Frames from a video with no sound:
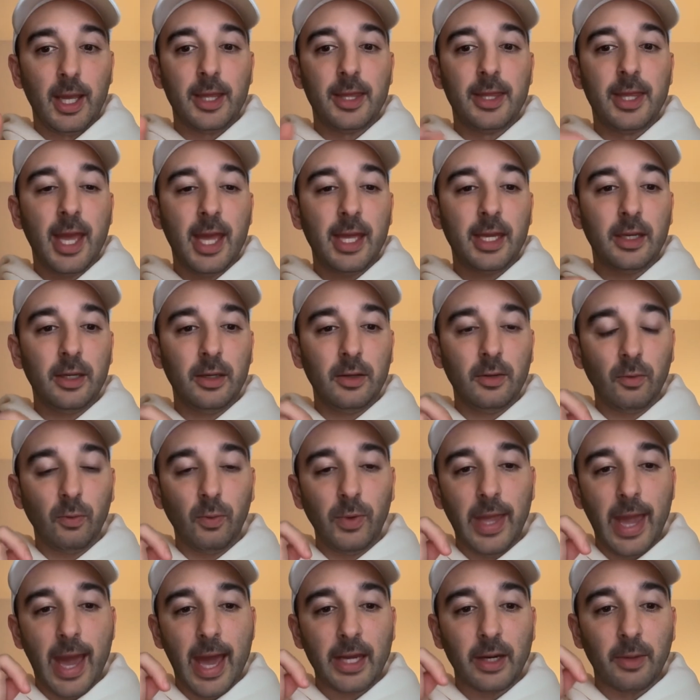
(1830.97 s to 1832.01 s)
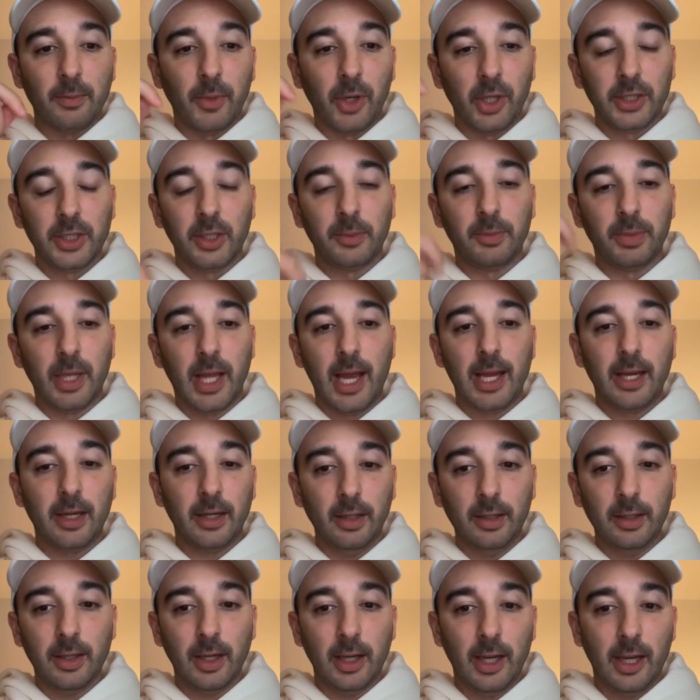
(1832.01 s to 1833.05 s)
Then we add a
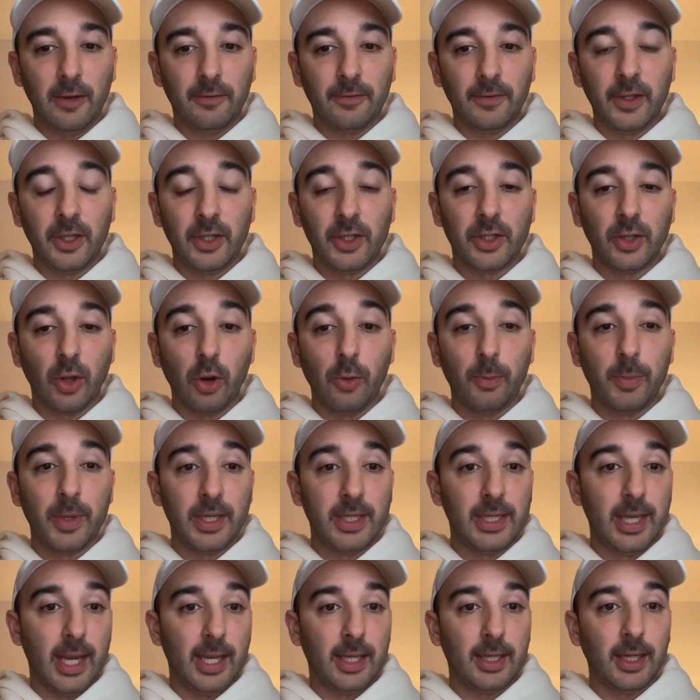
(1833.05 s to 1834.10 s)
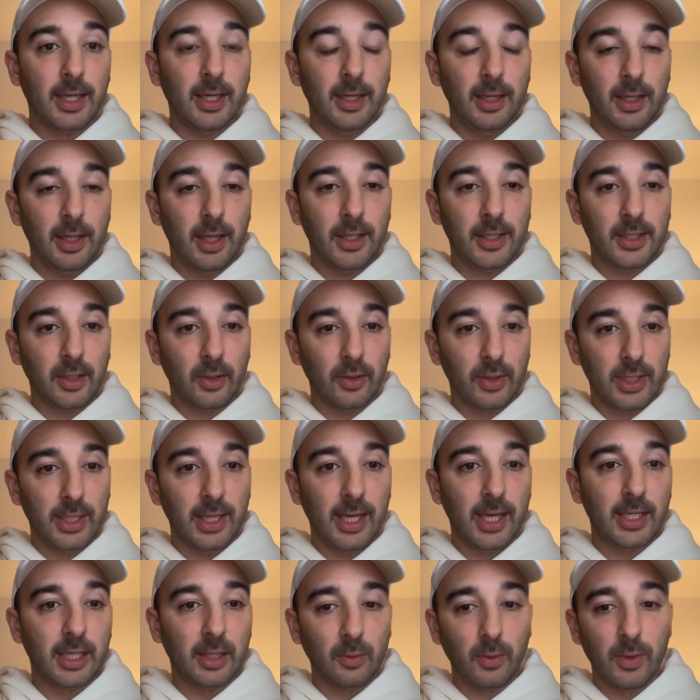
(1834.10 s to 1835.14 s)
multiplier if there's open data
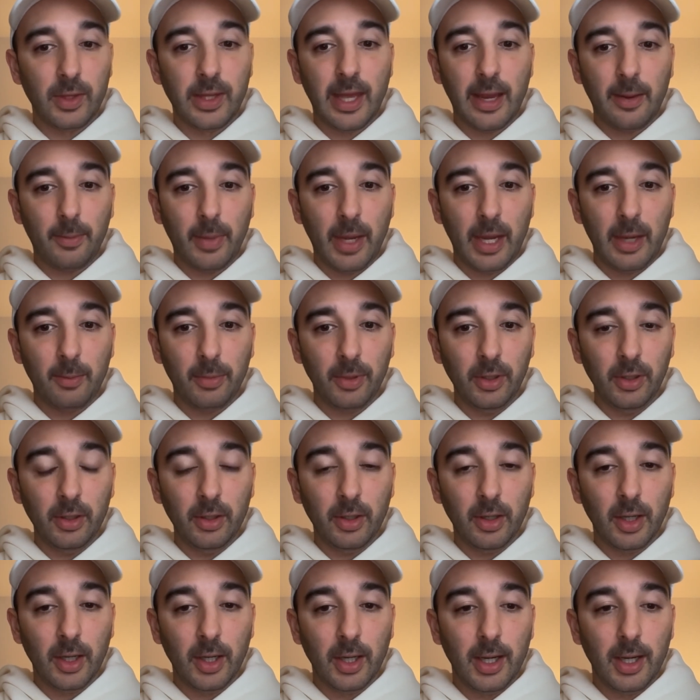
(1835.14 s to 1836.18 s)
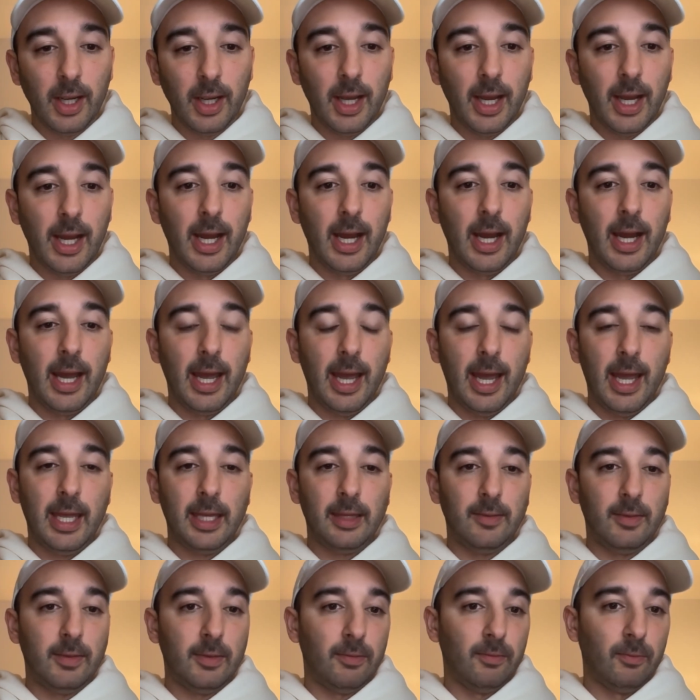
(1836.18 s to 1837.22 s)
associated with that paper.
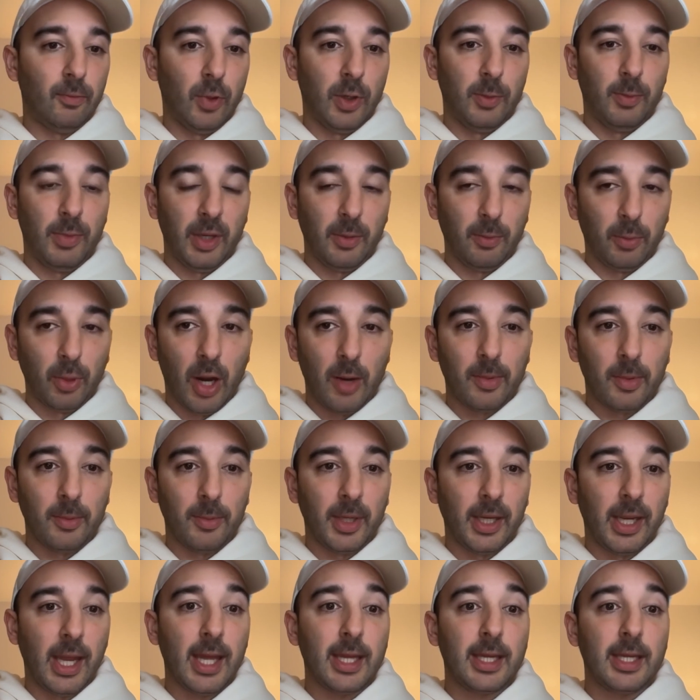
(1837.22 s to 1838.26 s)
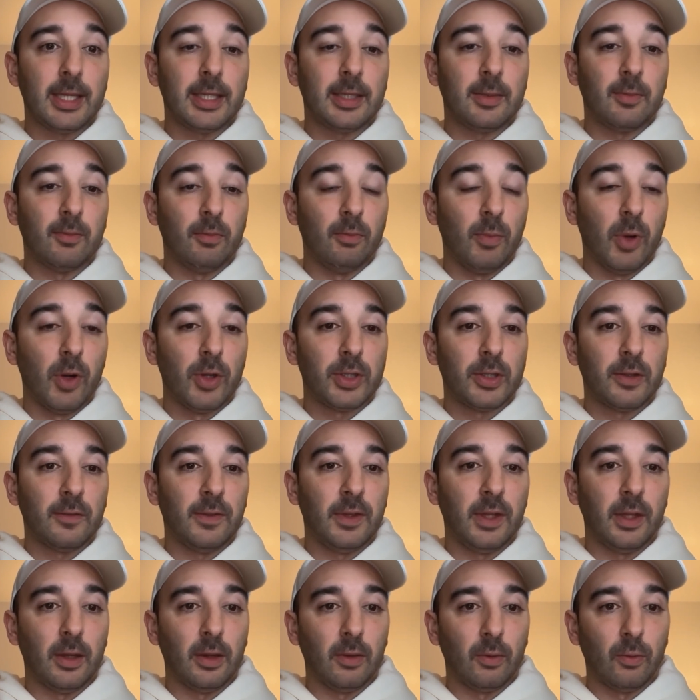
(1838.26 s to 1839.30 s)
And one big problem again is most
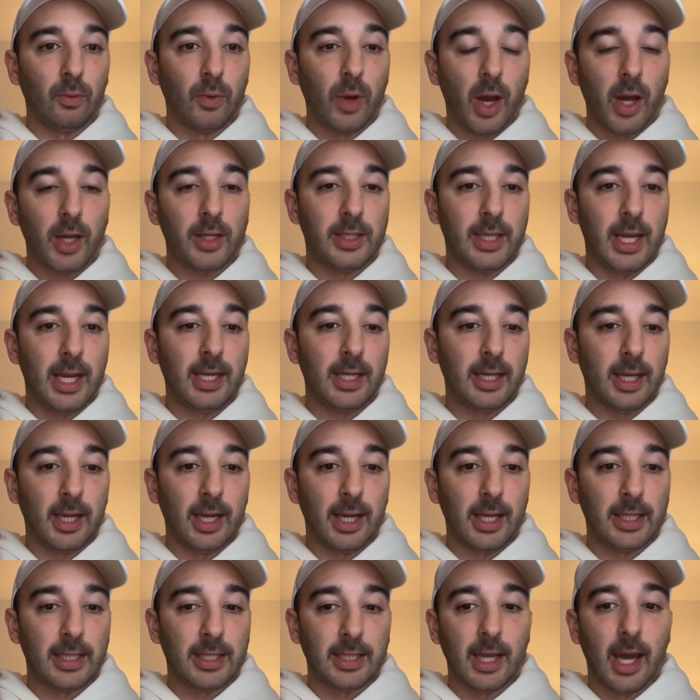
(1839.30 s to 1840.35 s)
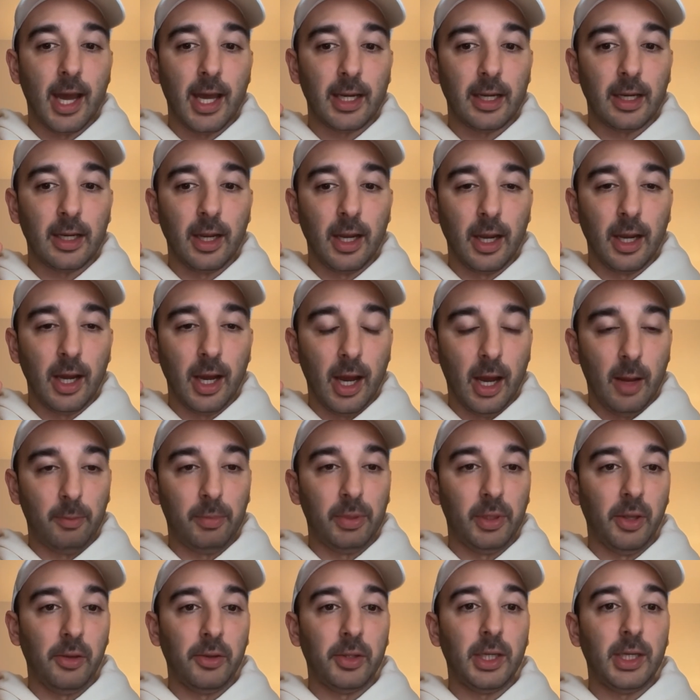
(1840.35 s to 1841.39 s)
of the raw data is not
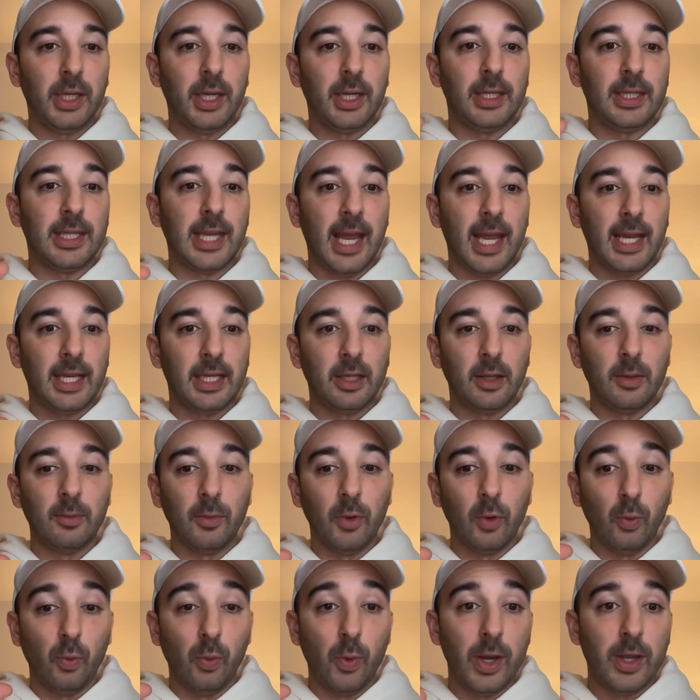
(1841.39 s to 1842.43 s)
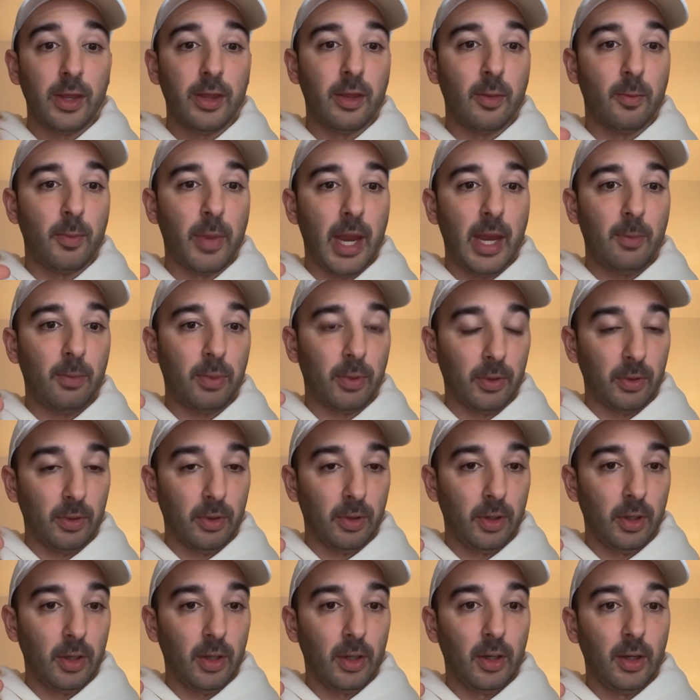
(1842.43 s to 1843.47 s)
uploaded in tandem with the paper.
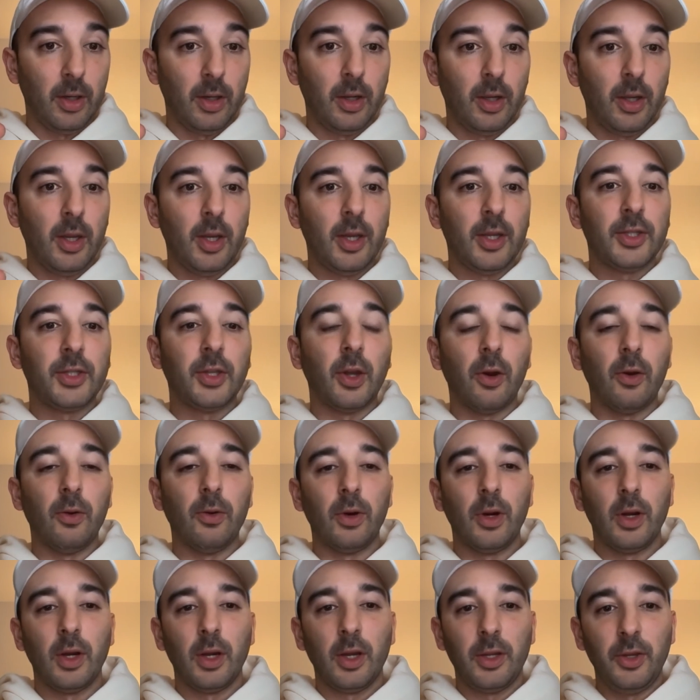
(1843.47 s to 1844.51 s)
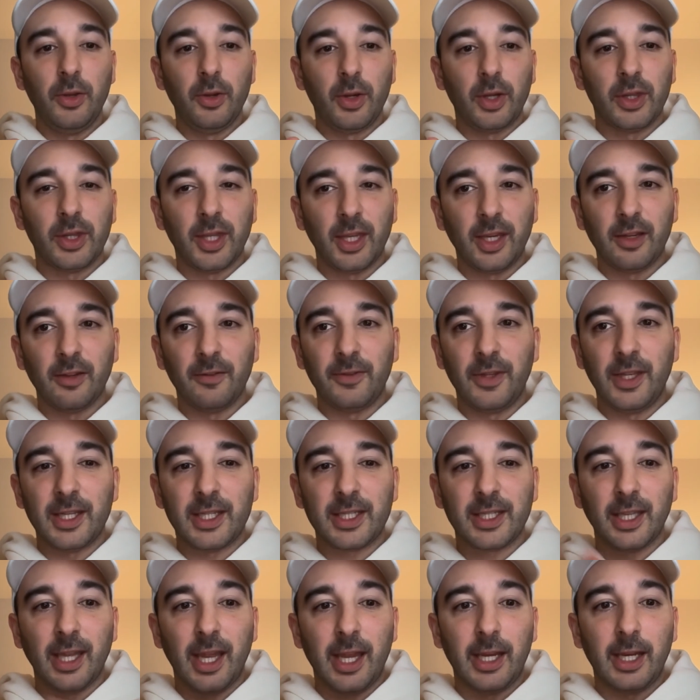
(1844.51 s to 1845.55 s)
So you could think of
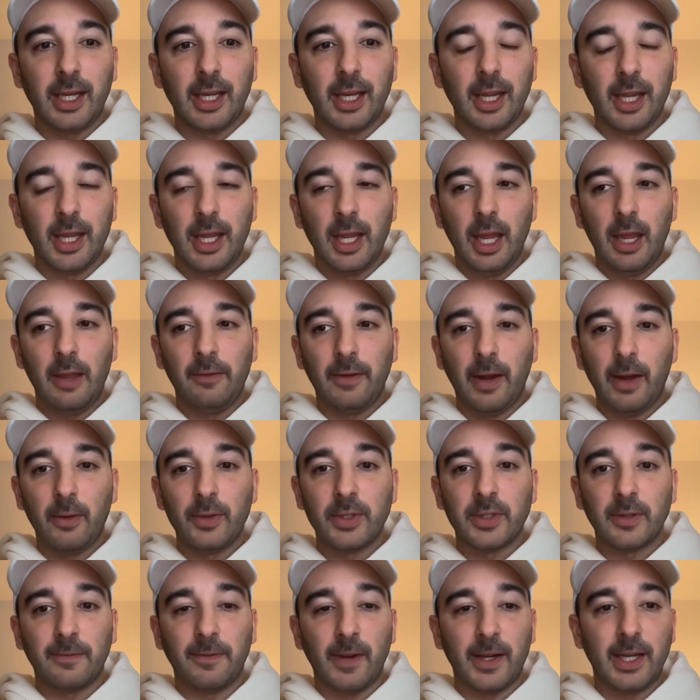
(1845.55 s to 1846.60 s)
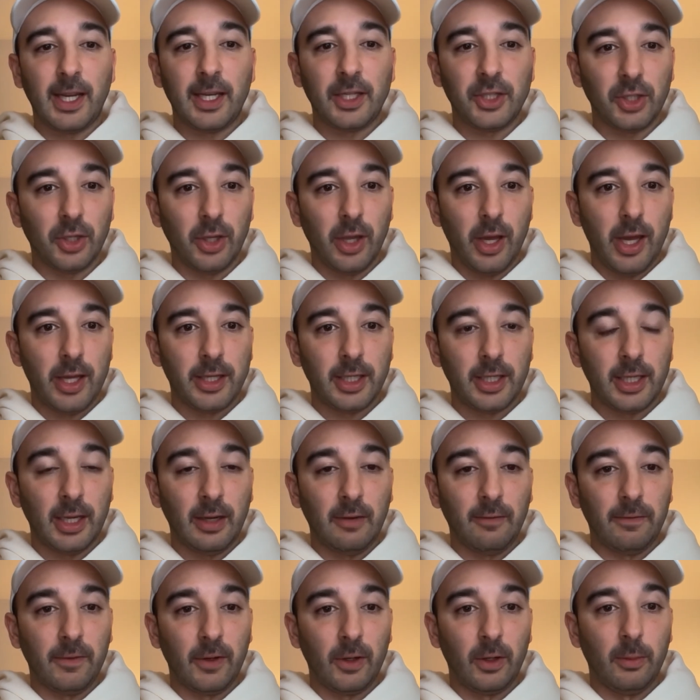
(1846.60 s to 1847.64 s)
this like if I was a financial auditing
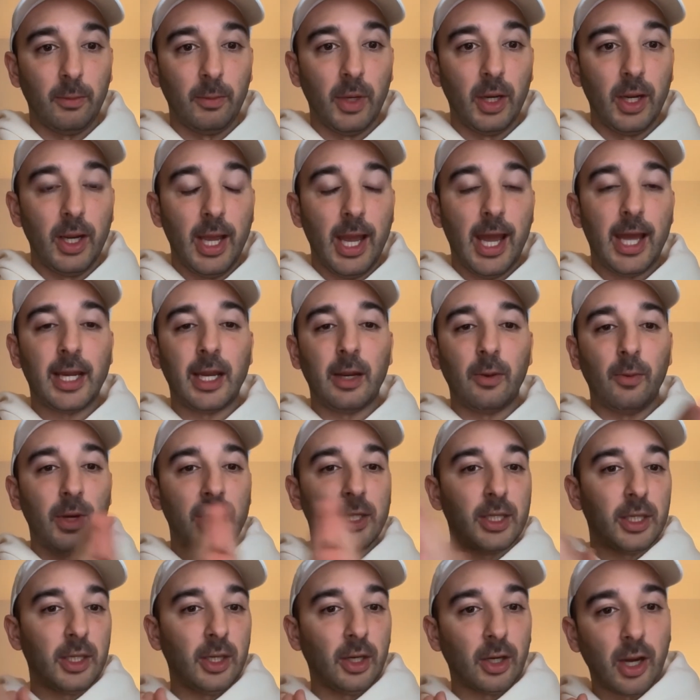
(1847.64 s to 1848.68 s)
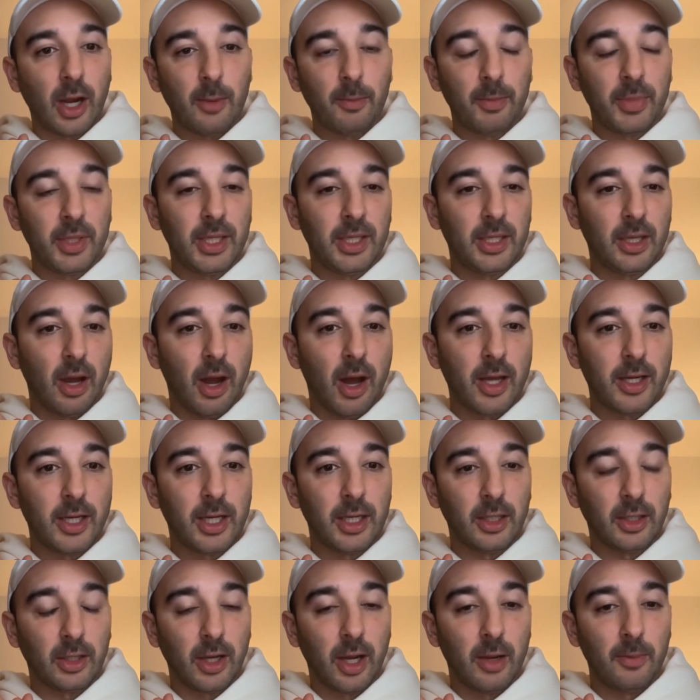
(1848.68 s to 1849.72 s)
firm and I went to your company to audit
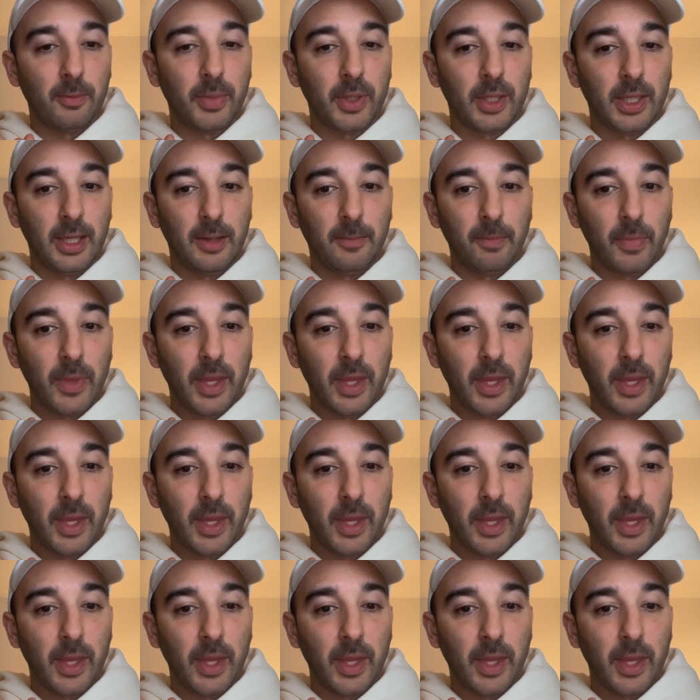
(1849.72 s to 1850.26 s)
your company,